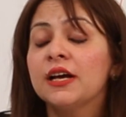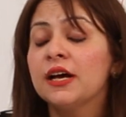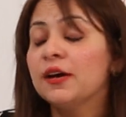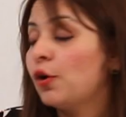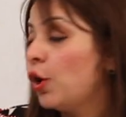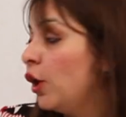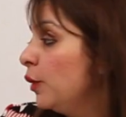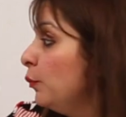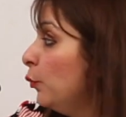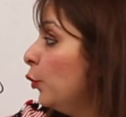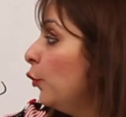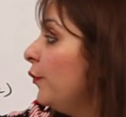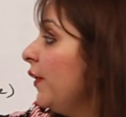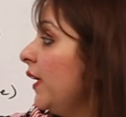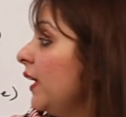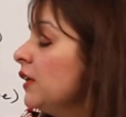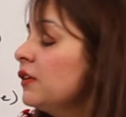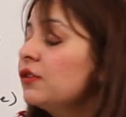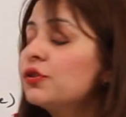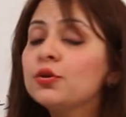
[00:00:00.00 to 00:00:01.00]
On
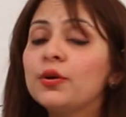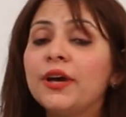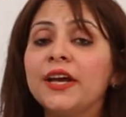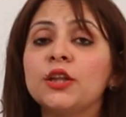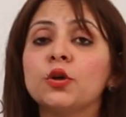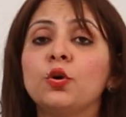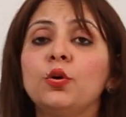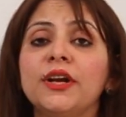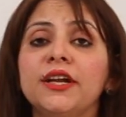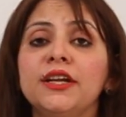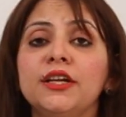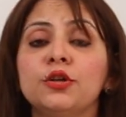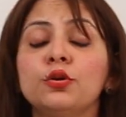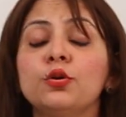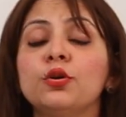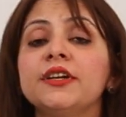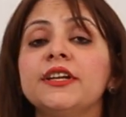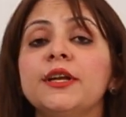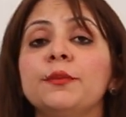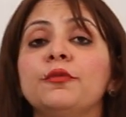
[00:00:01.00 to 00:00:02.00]
moving to cathode and
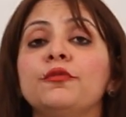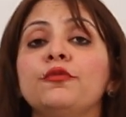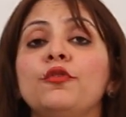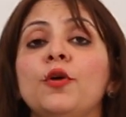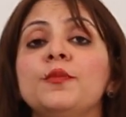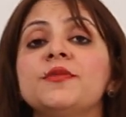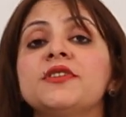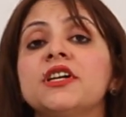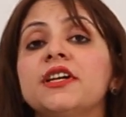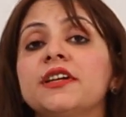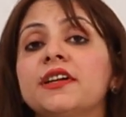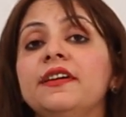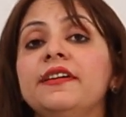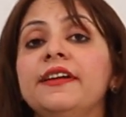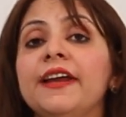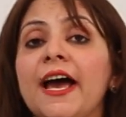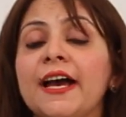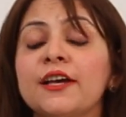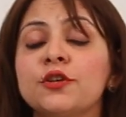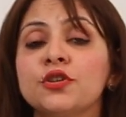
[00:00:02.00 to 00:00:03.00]
anode, they perform certain
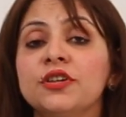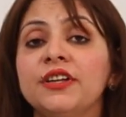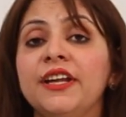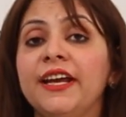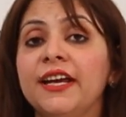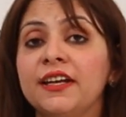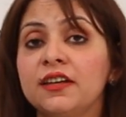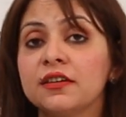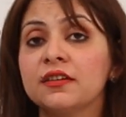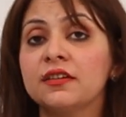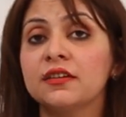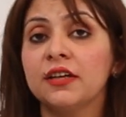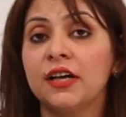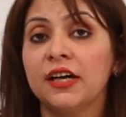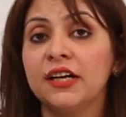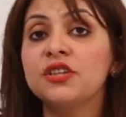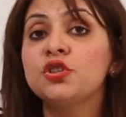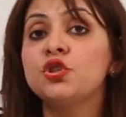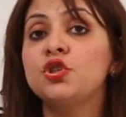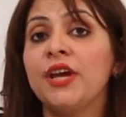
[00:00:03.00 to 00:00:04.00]
reaction. They get
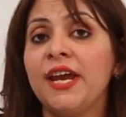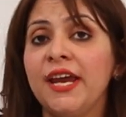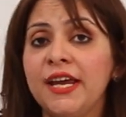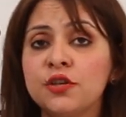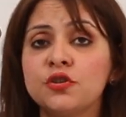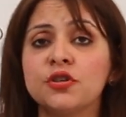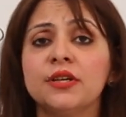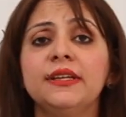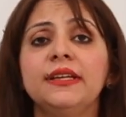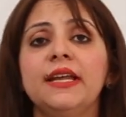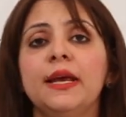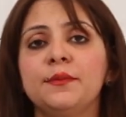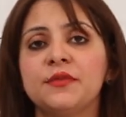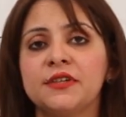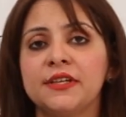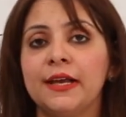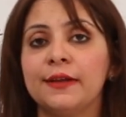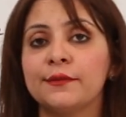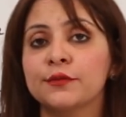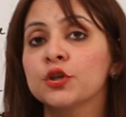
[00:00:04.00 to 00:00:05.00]
a change in
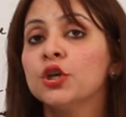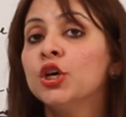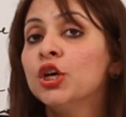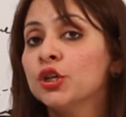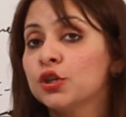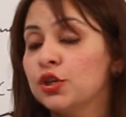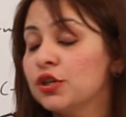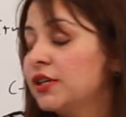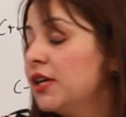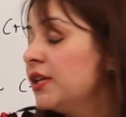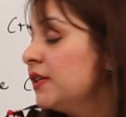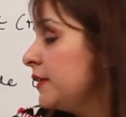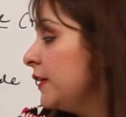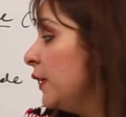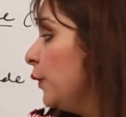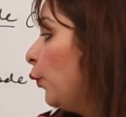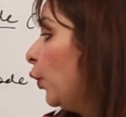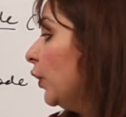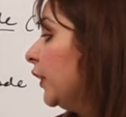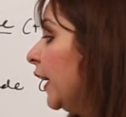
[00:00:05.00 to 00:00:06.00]
themselves. So just
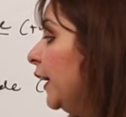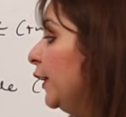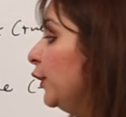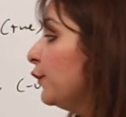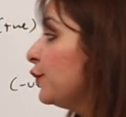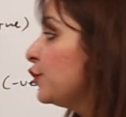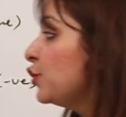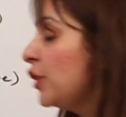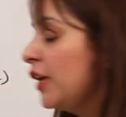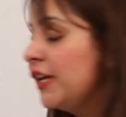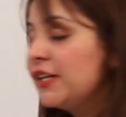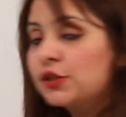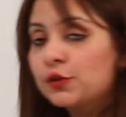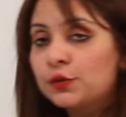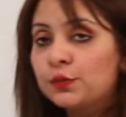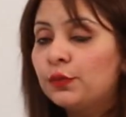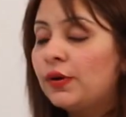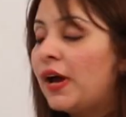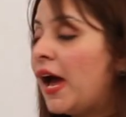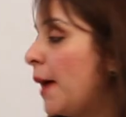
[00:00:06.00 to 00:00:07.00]
see what kind of change
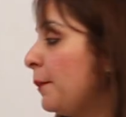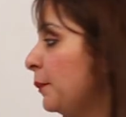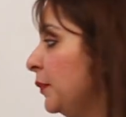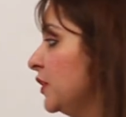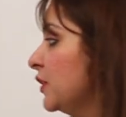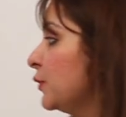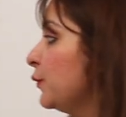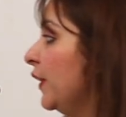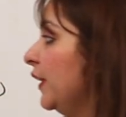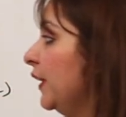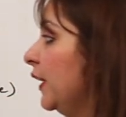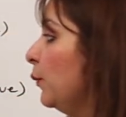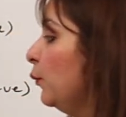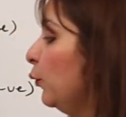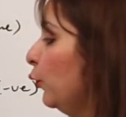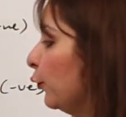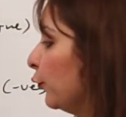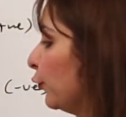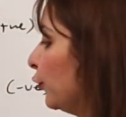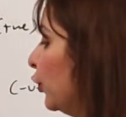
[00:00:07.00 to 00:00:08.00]
happens when they
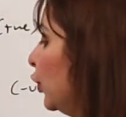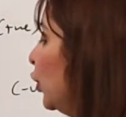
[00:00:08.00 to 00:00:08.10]
move.